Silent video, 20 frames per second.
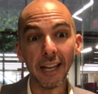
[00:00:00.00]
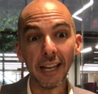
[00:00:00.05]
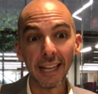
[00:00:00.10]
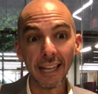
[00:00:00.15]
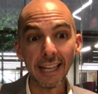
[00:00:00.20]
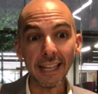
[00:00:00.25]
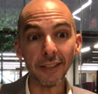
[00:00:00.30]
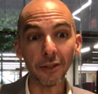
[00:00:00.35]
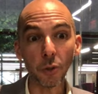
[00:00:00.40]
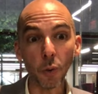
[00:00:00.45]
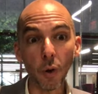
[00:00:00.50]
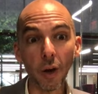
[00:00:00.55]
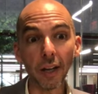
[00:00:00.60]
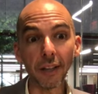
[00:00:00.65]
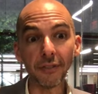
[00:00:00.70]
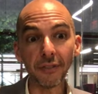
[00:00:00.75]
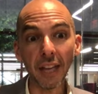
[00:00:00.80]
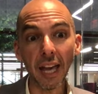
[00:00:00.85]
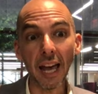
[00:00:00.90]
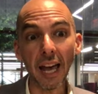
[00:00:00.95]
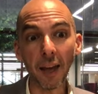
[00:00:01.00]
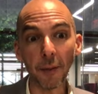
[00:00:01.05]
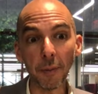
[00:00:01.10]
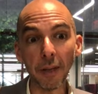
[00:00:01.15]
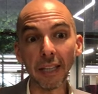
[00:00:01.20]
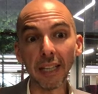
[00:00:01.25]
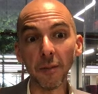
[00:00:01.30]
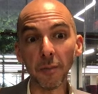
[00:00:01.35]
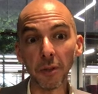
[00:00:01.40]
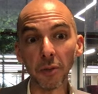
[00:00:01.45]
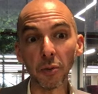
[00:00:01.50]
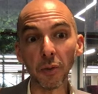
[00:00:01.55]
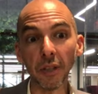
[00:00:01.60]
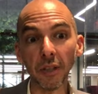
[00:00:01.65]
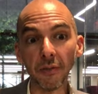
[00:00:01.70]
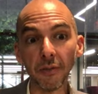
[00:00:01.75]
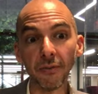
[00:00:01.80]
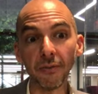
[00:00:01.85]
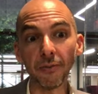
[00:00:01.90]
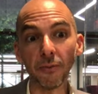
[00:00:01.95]
in Trois-Rivières making
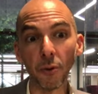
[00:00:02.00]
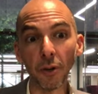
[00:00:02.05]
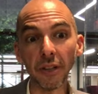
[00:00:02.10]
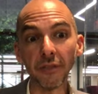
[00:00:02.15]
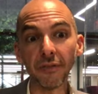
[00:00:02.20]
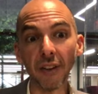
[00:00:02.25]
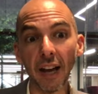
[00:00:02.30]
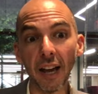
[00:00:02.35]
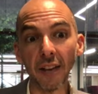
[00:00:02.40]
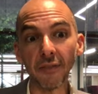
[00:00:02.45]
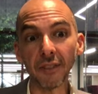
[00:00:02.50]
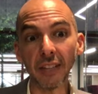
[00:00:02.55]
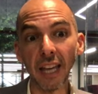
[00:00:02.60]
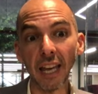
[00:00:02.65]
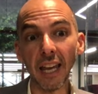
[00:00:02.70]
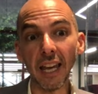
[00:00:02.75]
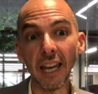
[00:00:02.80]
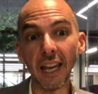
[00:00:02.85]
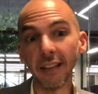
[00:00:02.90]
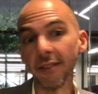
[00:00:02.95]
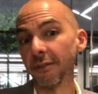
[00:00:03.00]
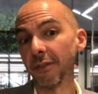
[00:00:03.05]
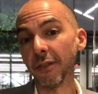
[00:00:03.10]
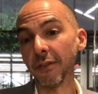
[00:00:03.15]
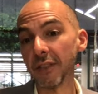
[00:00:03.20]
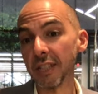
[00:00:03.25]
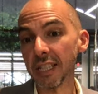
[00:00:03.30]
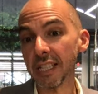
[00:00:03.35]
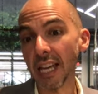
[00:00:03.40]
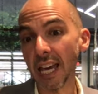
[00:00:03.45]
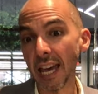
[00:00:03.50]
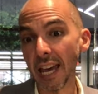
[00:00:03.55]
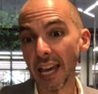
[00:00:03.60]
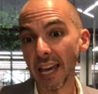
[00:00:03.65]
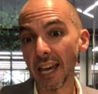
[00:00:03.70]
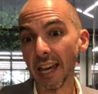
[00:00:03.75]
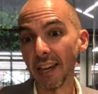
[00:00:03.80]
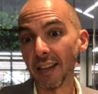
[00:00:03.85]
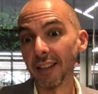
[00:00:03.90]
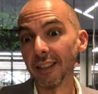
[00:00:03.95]
between 45K and
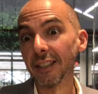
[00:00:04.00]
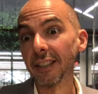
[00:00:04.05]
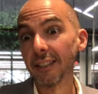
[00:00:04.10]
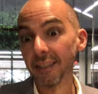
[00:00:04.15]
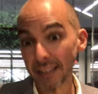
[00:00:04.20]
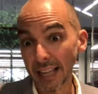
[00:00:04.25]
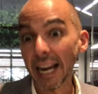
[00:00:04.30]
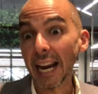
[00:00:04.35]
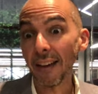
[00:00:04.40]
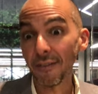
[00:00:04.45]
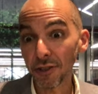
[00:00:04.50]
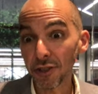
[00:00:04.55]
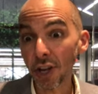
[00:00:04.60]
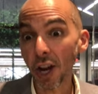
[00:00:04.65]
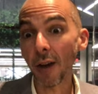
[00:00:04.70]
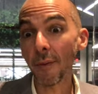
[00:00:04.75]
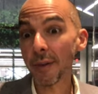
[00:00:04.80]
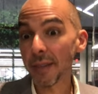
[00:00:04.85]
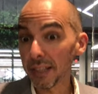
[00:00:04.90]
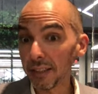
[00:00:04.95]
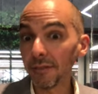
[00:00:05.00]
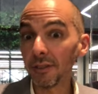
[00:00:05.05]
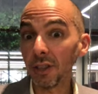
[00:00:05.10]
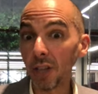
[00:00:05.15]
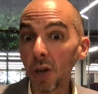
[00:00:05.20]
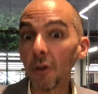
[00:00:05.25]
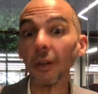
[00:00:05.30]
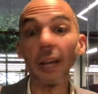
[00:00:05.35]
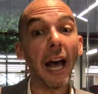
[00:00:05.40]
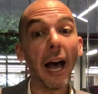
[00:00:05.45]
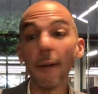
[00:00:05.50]
50K that have a job and live alone.